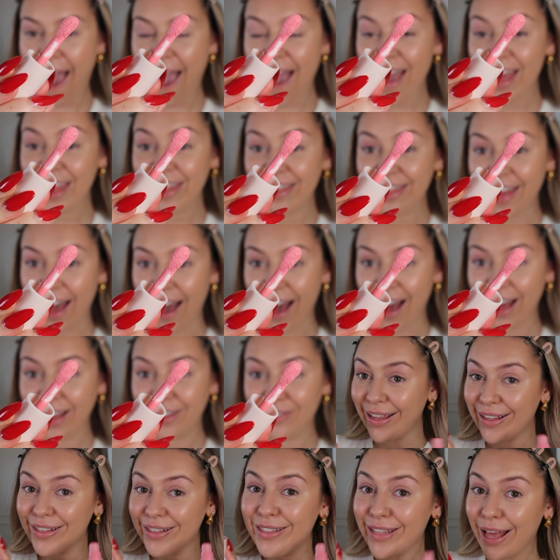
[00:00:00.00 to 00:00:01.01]
at that.
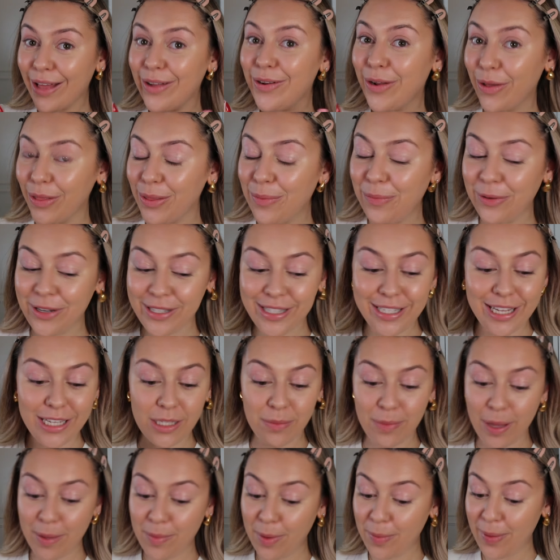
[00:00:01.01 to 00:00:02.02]
Is that not the prettiest
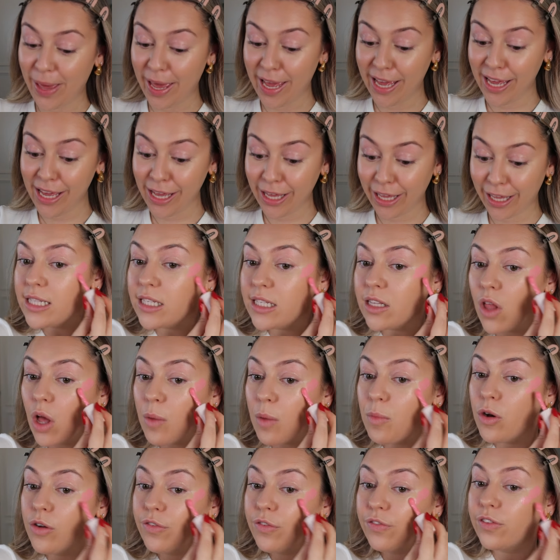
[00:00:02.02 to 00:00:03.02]
baby pink? It's a
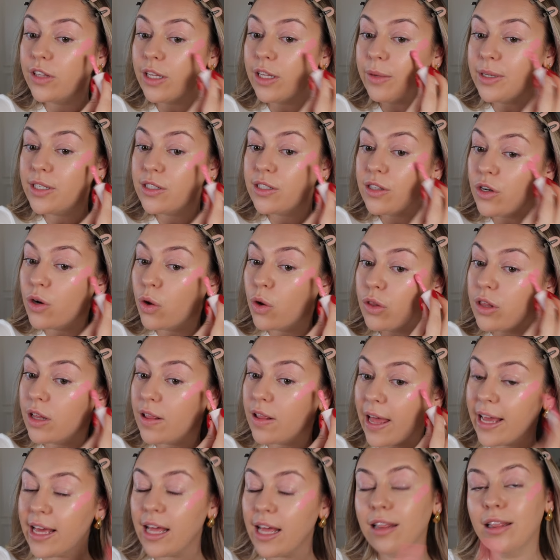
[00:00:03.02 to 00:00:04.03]
lot more fluid than other
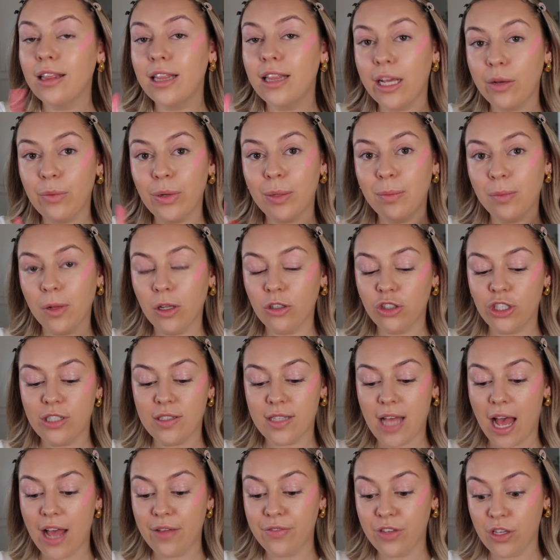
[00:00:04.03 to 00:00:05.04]
like liquid blushes
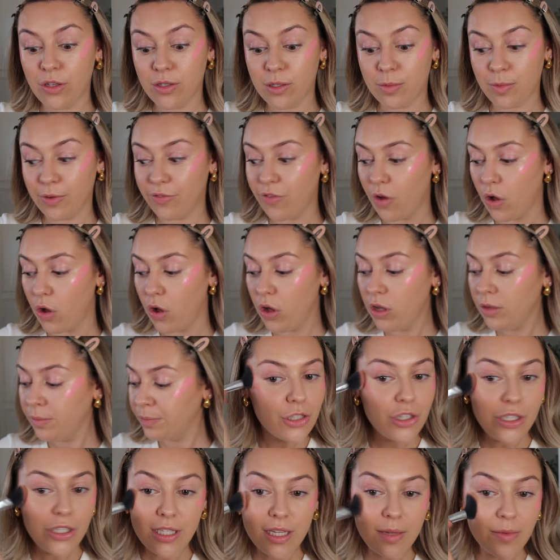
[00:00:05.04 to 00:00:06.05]
that I've used before,
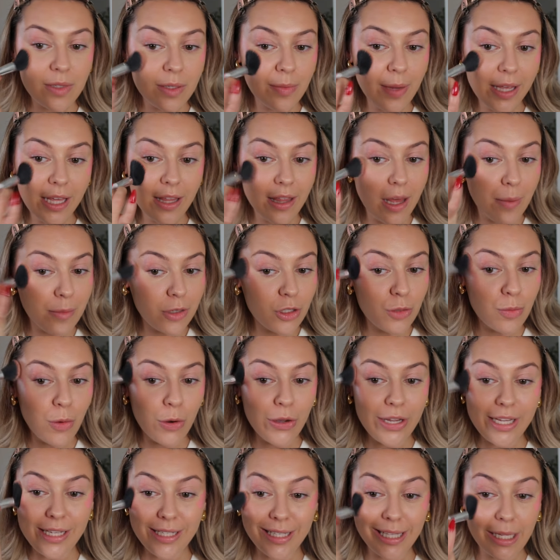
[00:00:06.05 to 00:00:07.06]
which just seems to make it that much more
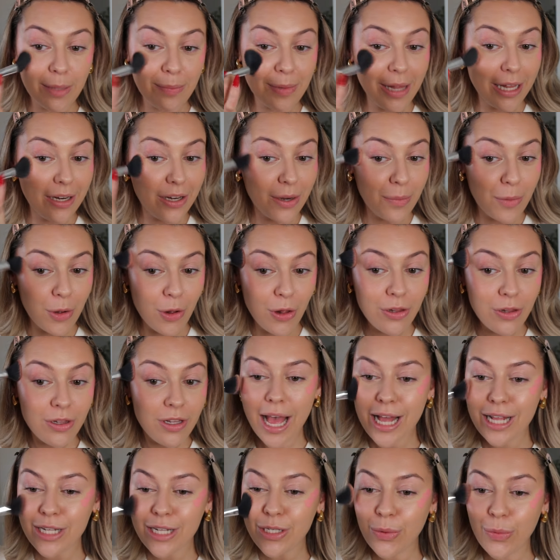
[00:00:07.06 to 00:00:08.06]
easily blendable.
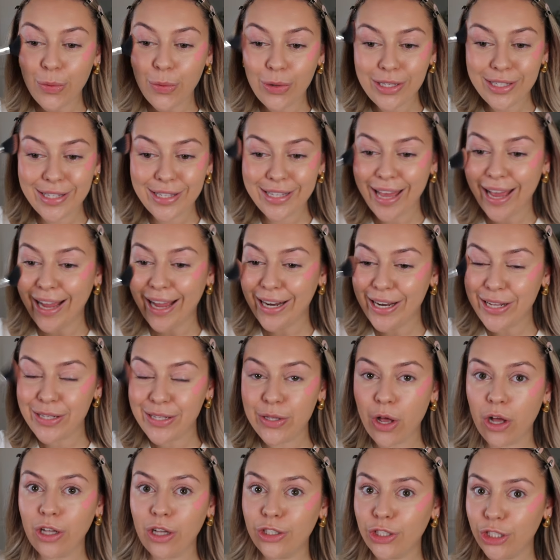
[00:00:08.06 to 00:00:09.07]
And once again, it's
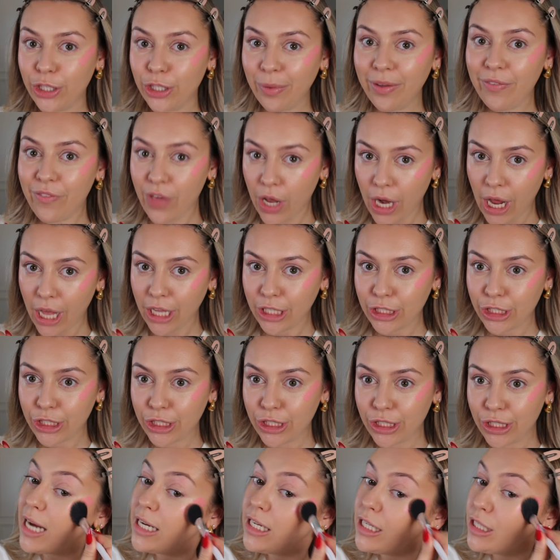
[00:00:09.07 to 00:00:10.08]
got a dewy finish.
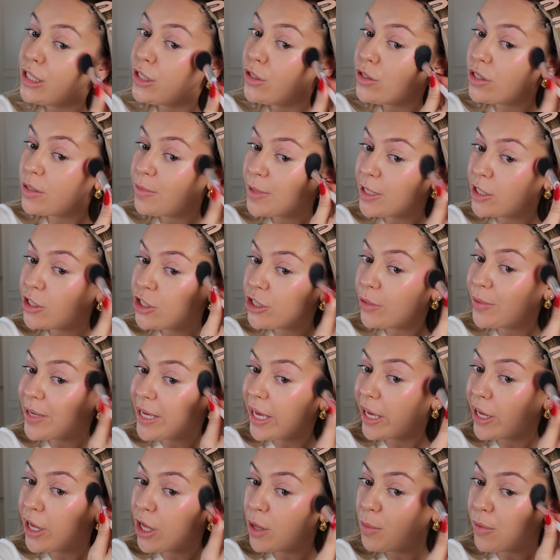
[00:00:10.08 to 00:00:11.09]
I didn't used to be a dewy
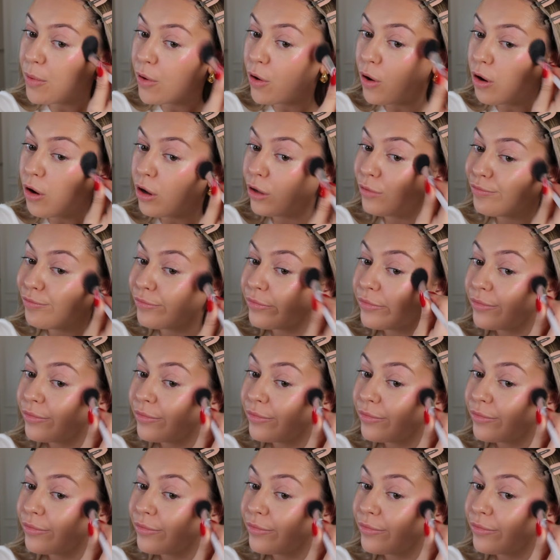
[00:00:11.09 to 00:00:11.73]
girl, but